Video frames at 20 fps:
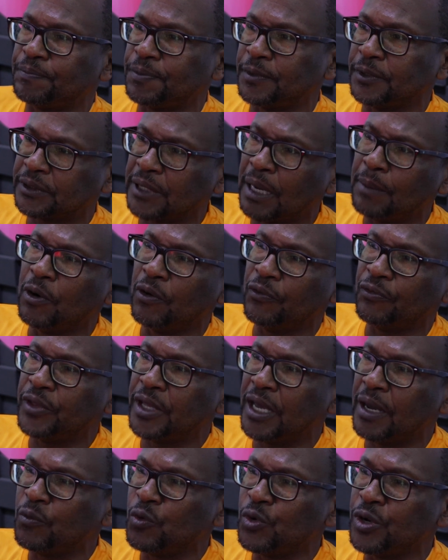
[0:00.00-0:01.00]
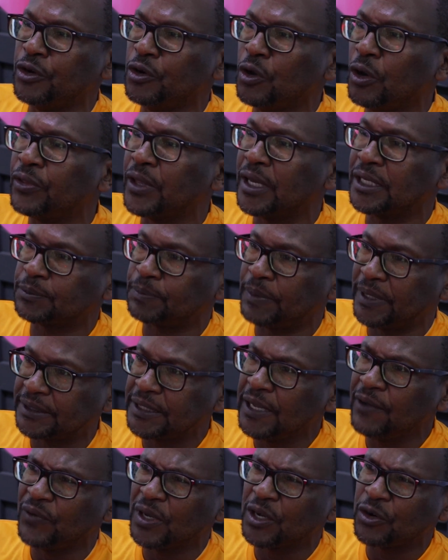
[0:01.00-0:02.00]
some of them we know they are
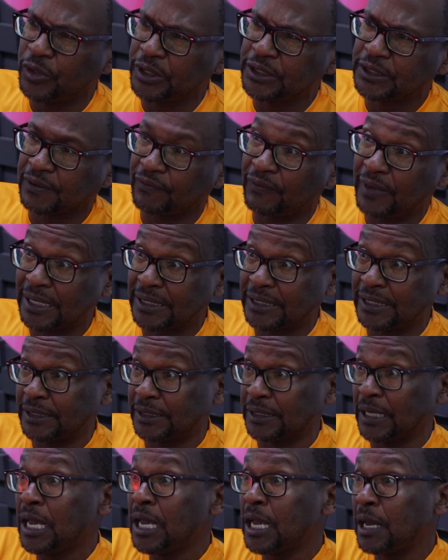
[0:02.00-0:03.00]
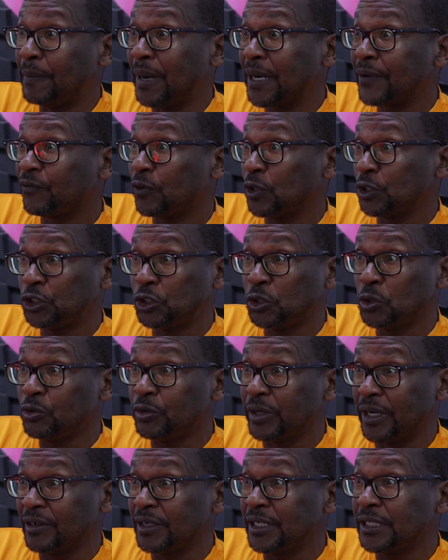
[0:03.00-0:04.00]
specific risk factors, but for
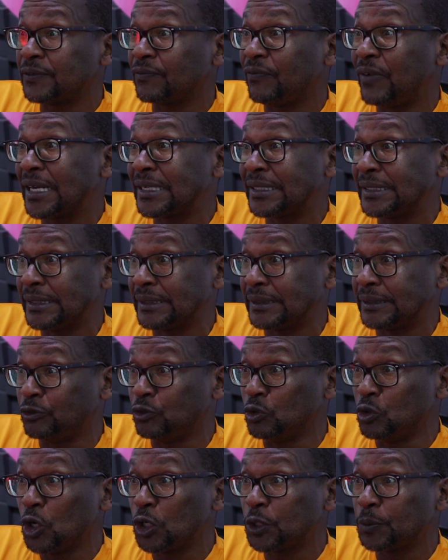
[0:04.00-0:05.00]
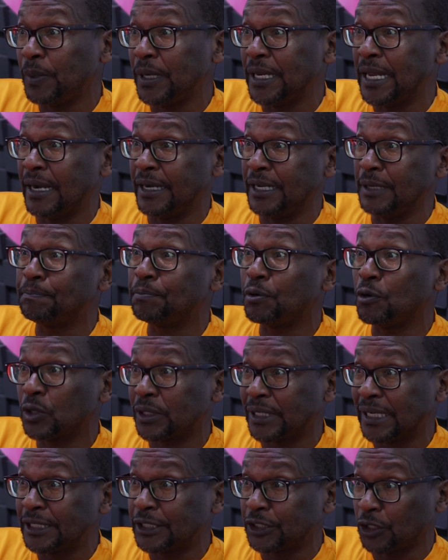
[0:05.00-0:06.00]
children risk factors do not play an
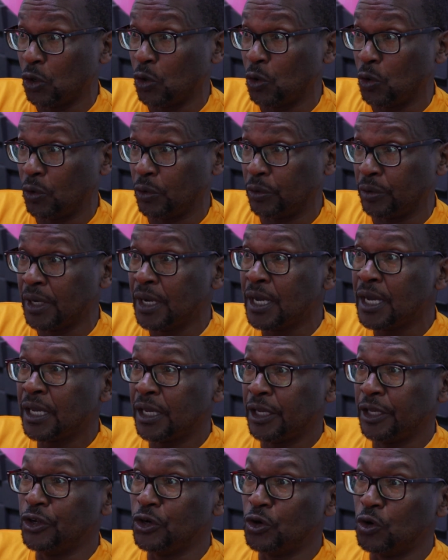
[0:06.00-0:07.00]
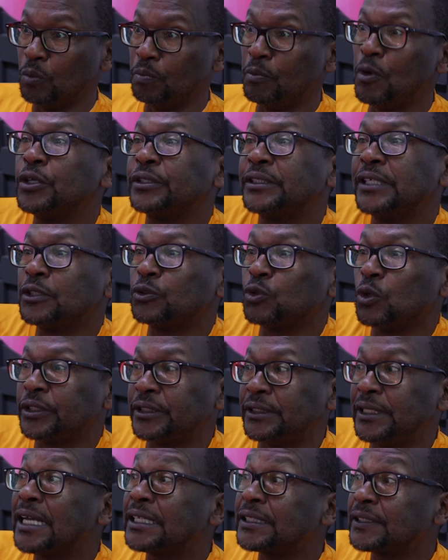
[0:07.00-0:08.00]
important role. Moses was
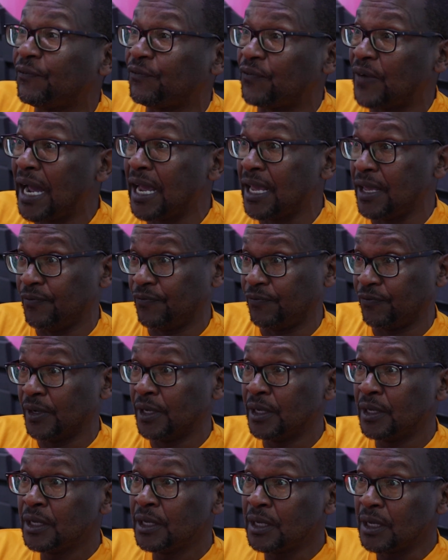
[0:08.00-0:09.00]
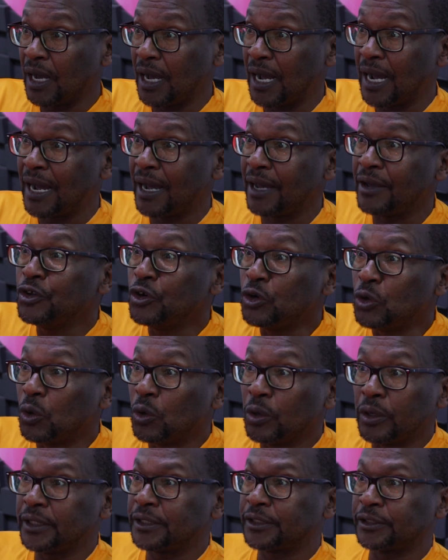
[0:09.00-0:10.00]
just 5.
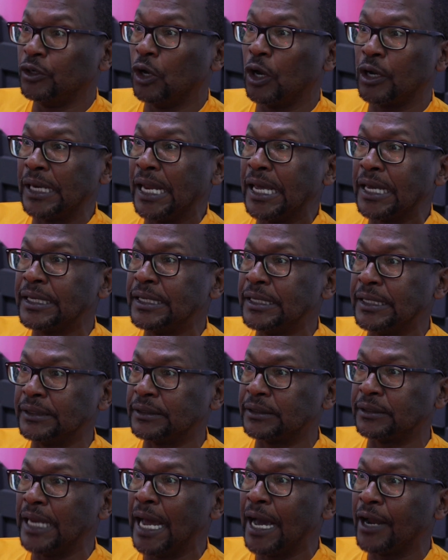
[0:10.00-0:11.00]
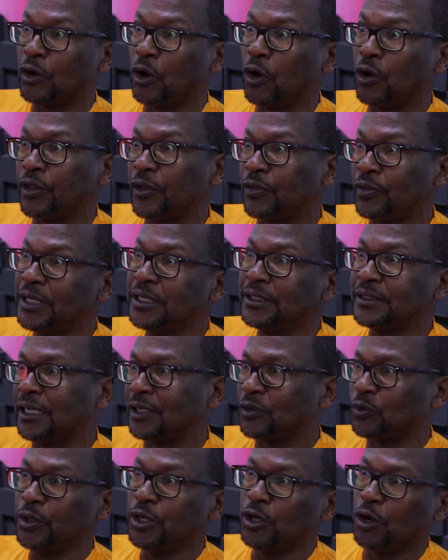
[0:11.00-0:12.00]
It's not like he's done all the things
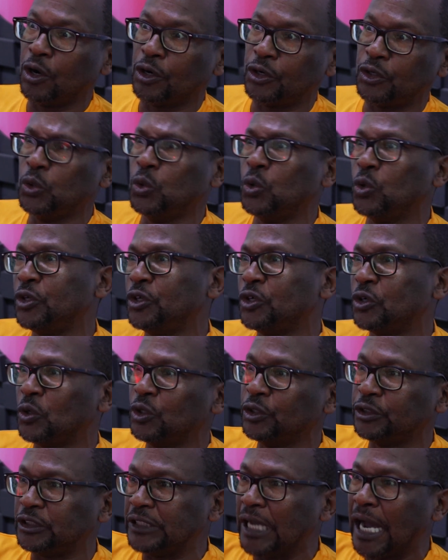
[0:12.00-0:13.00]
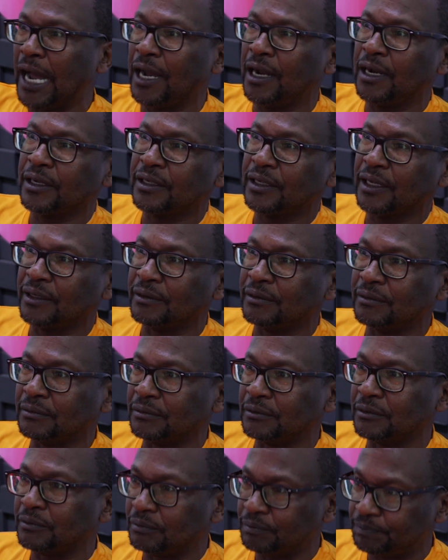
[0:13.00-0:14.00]
that we all do, junk
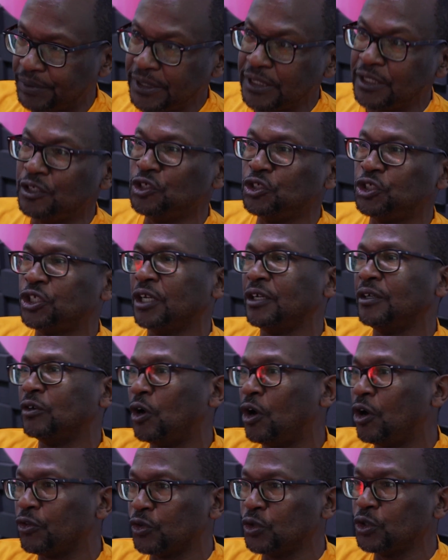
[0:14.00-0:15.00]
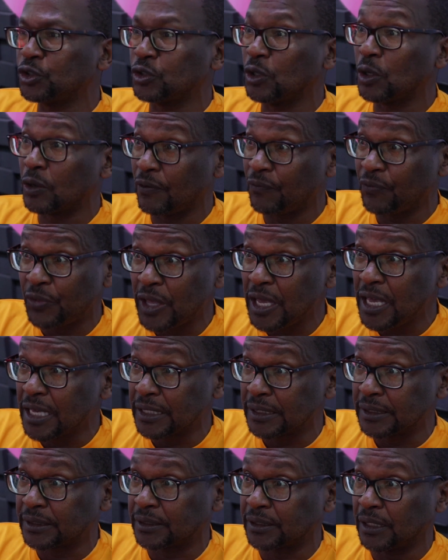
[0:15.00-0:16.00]
and binge and all those sort of
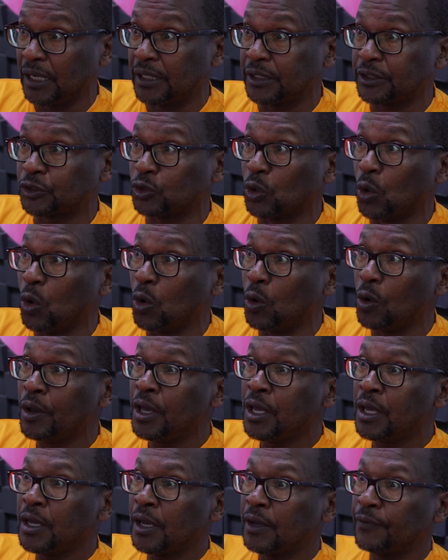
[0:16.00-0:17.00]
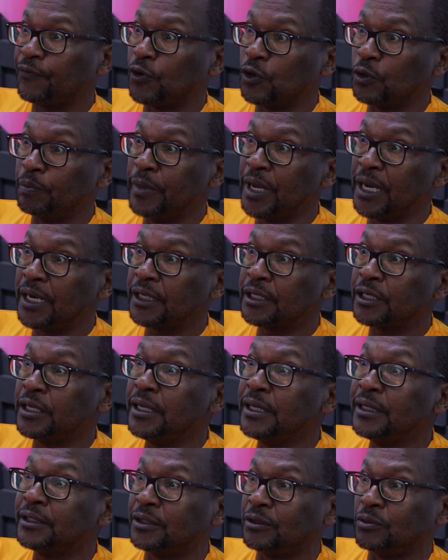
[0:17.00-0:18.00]
things. So for many
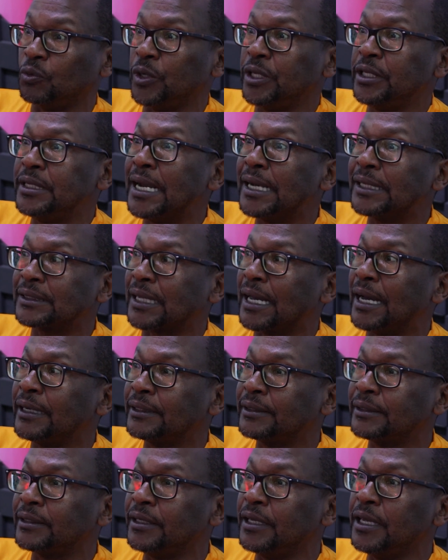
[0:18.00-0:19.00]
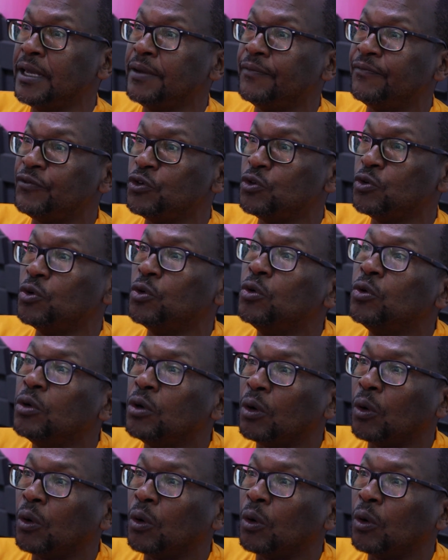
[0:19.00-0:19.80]
kids, we just can't give you